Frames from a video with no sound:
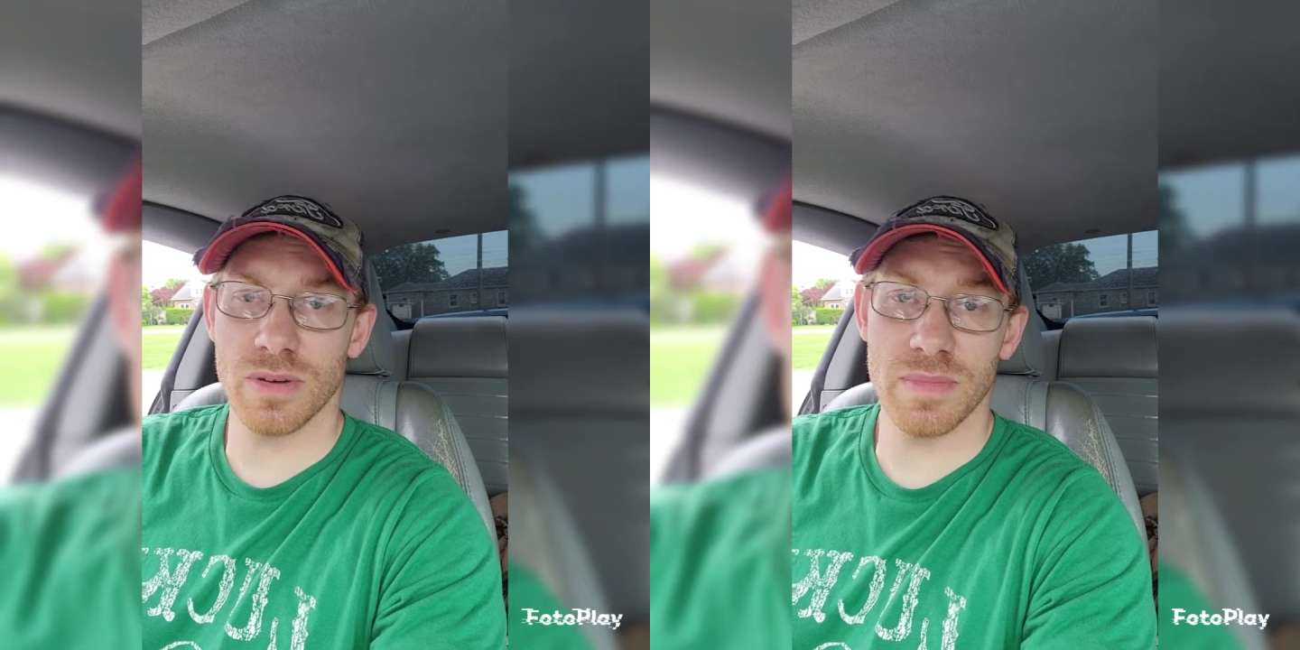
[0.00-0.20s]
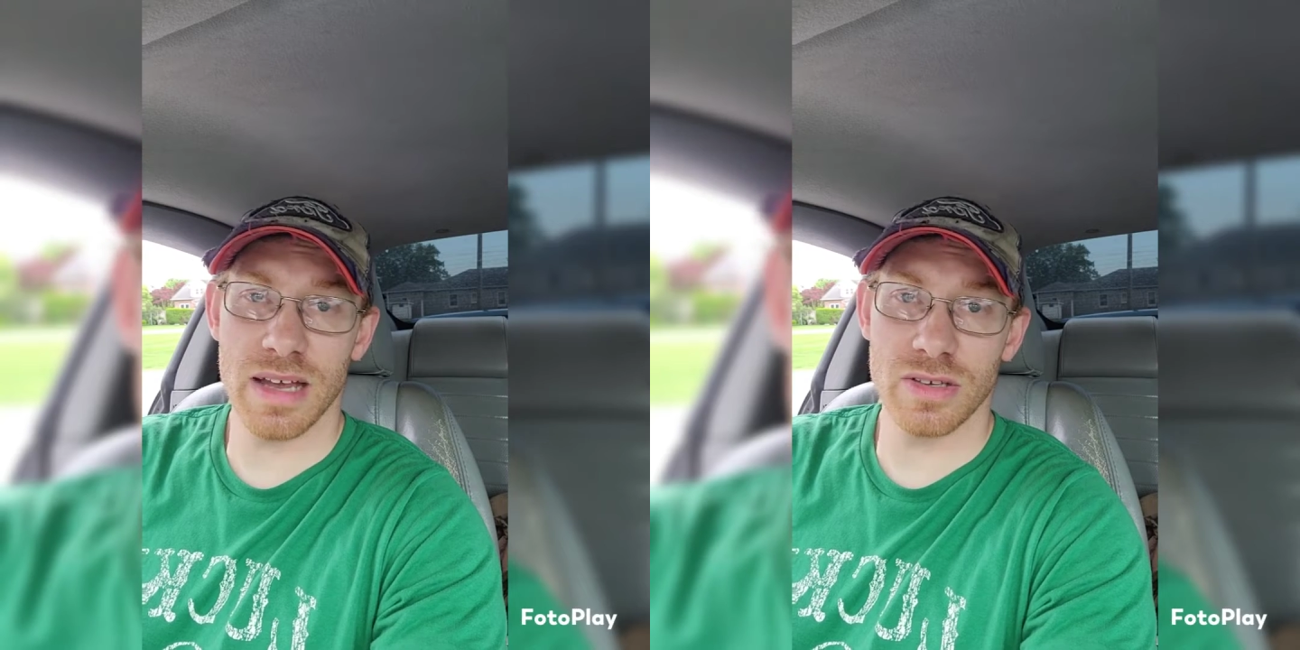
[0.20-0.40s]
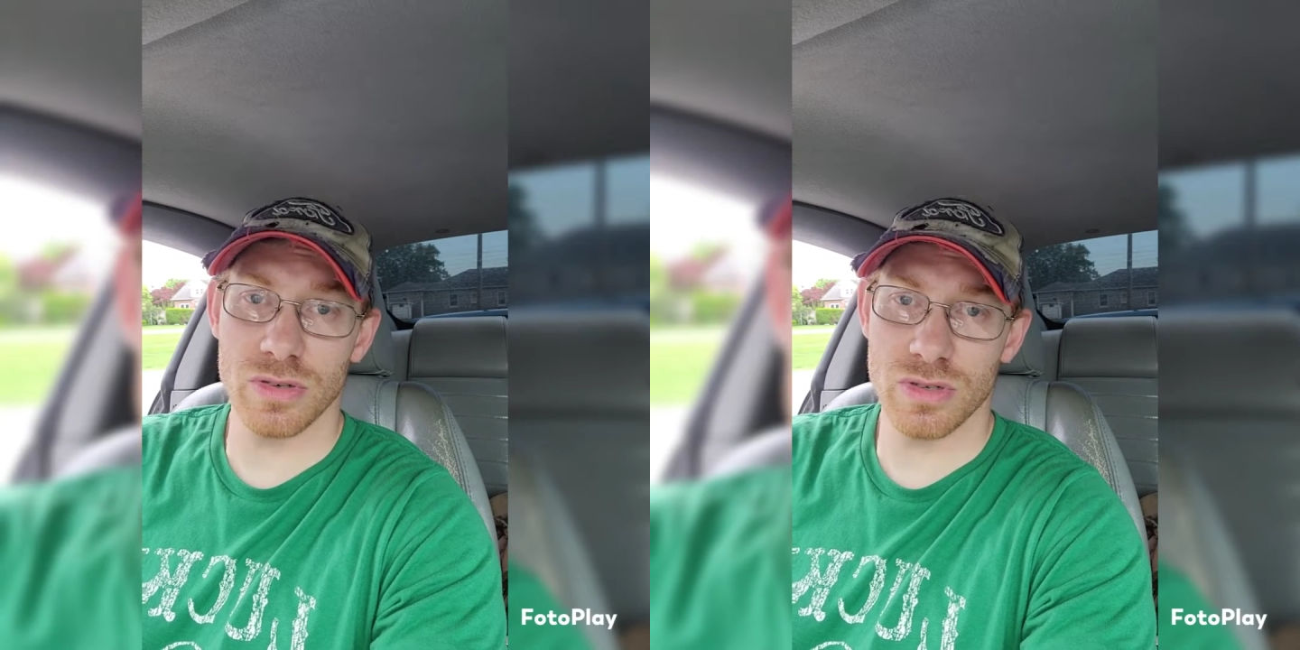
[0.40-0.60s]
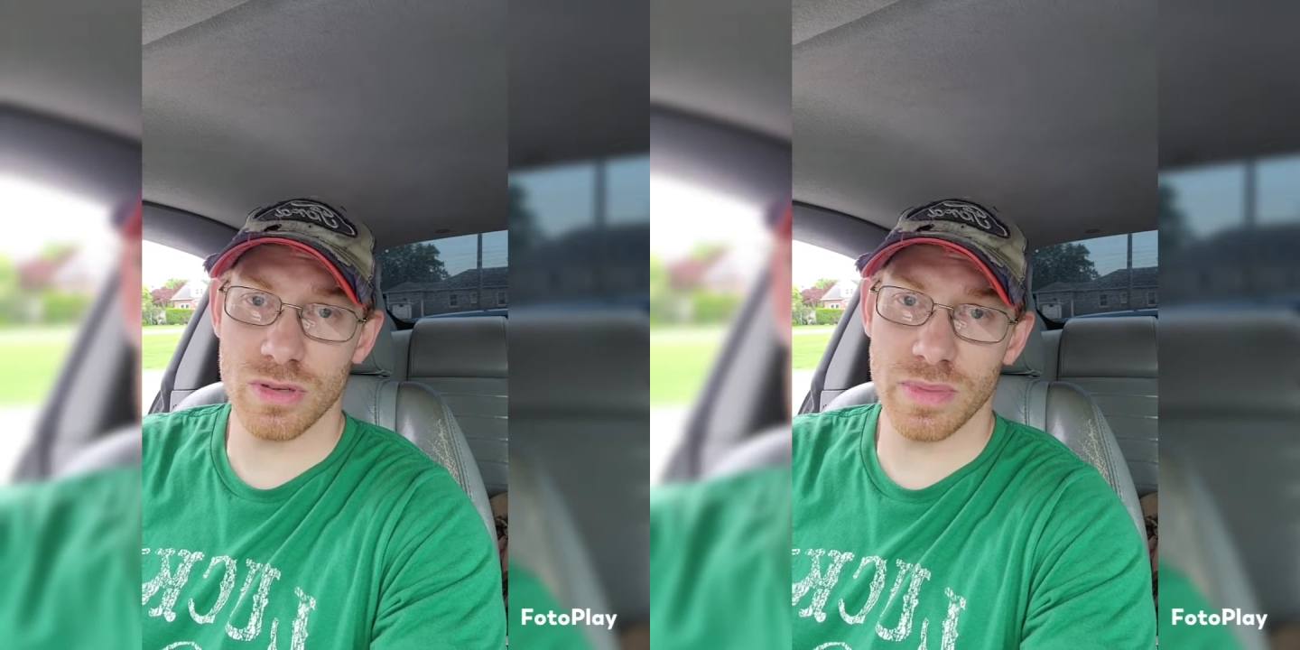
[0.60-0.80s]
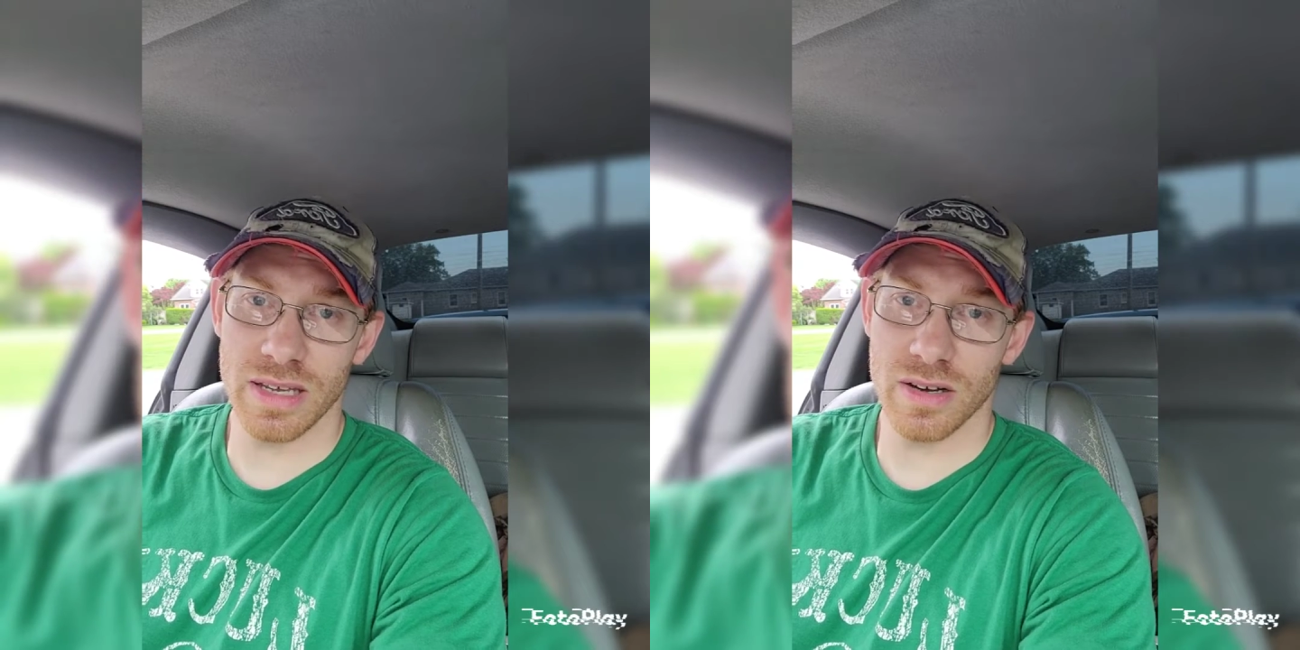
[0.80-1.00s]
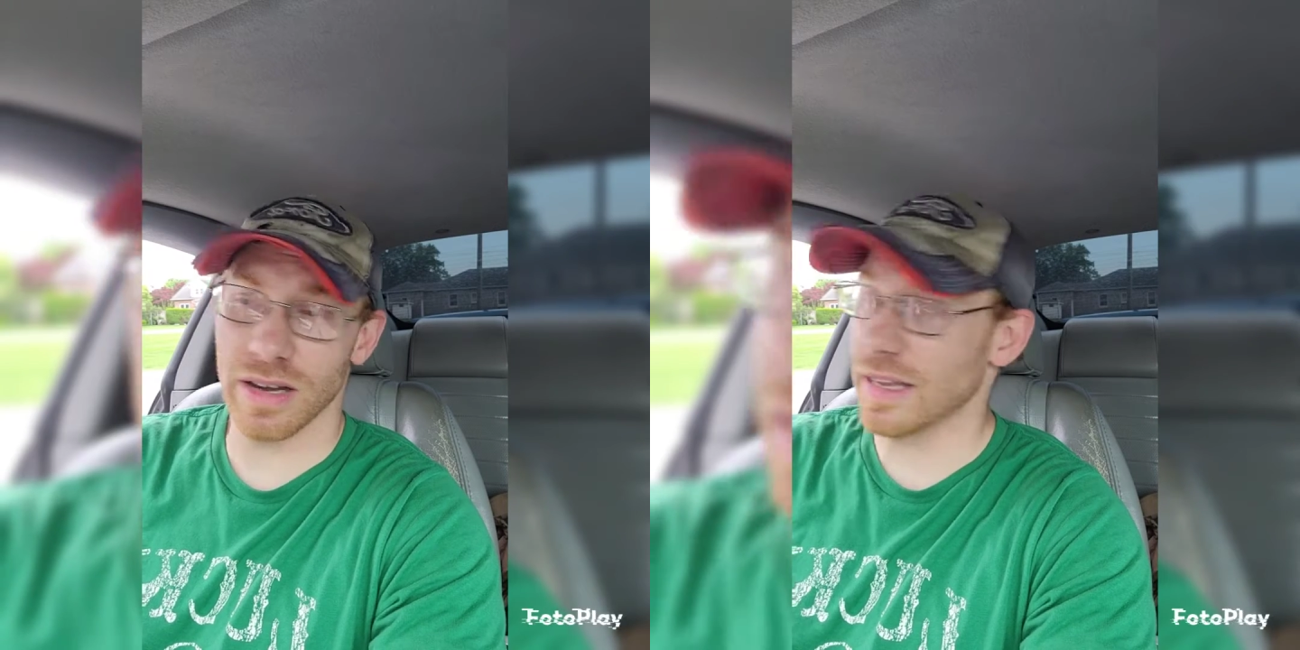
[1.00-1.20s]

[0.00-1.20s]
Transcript: I'm not used to being on a